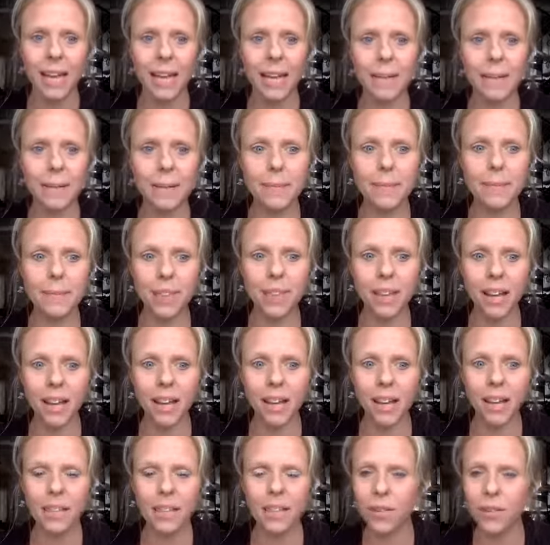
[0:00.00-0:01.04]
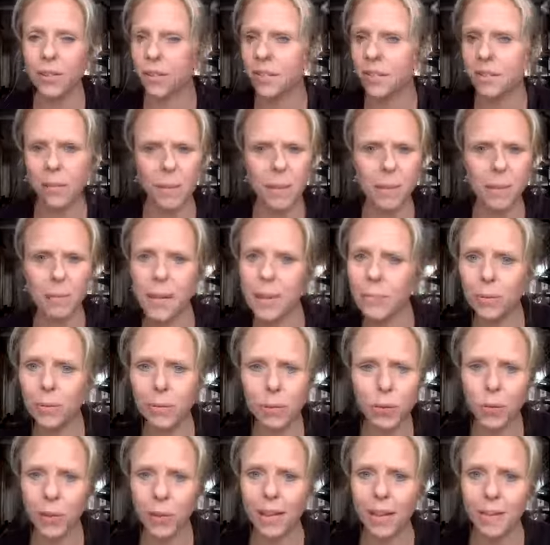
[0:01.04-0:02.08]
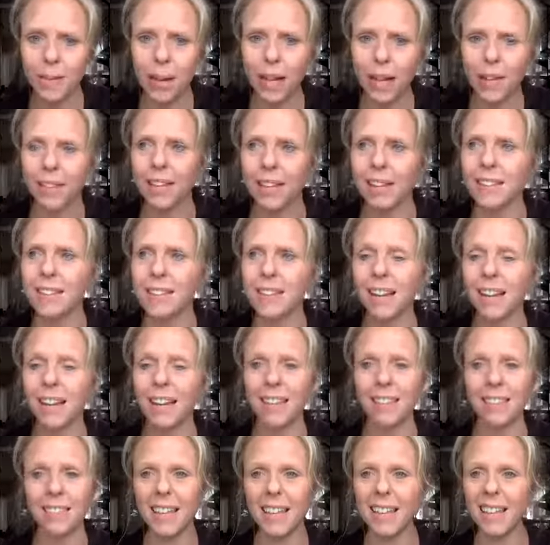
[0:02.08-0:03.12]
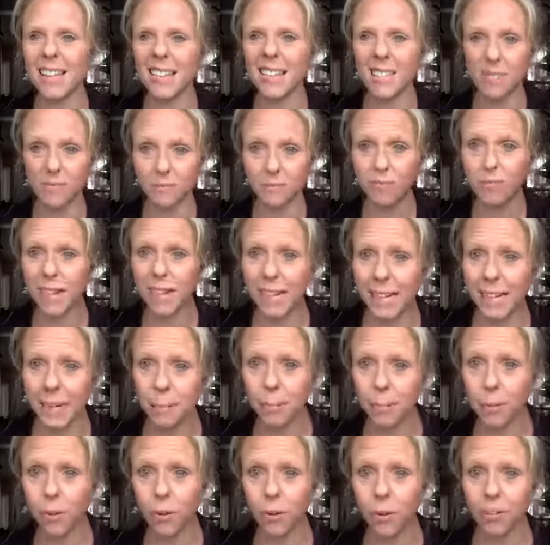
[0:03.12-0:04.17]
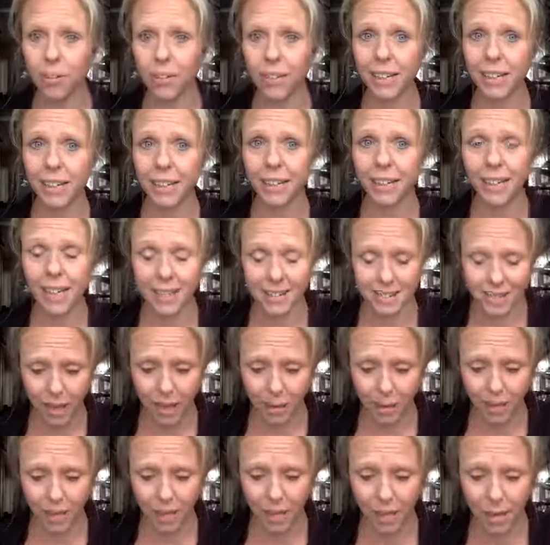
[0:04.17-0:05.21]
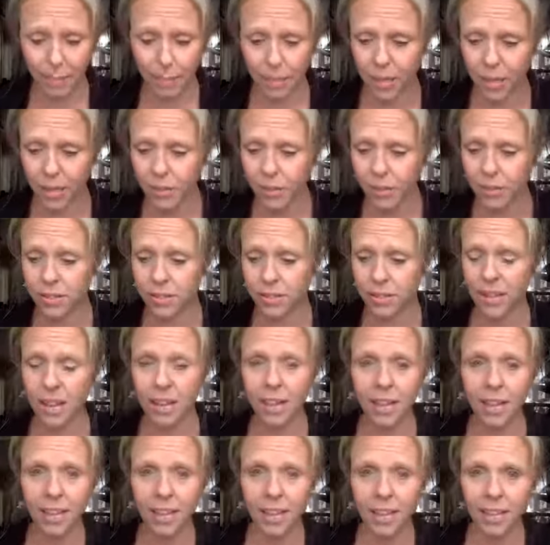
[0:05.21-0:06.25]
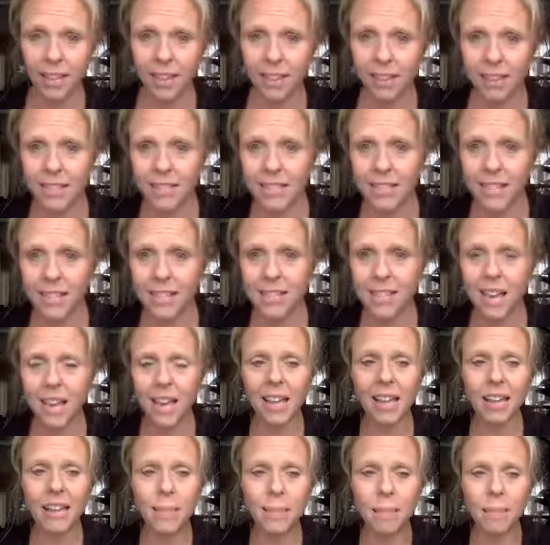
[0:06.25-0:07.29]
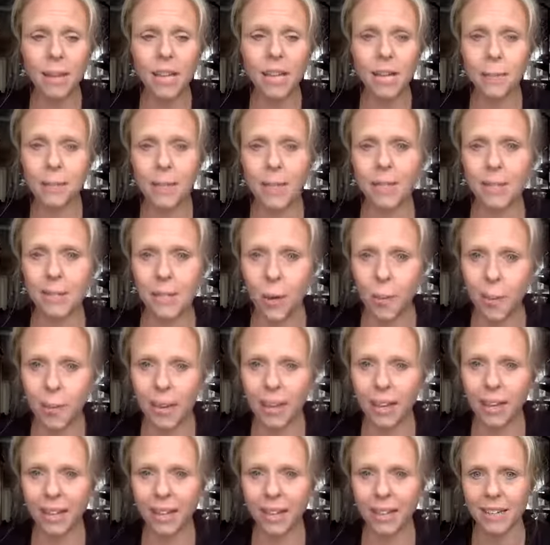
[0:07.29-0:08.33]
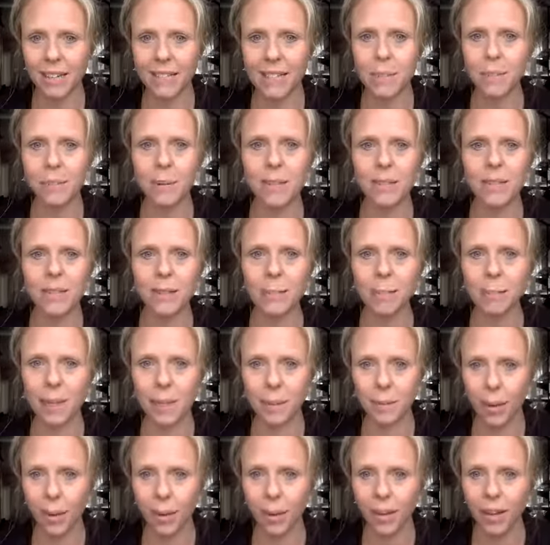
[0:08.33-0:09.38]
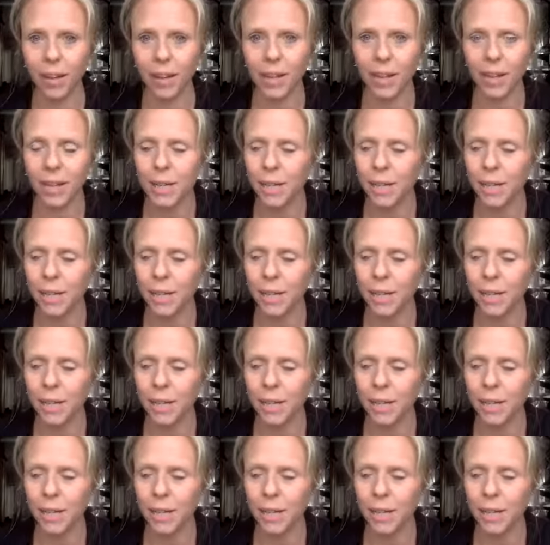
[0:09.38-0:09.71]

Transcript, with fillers: Um, I know there's not many people talking about this, and I think it's really important that it gets out there because this is a big, big topic and it's a big stumbling block.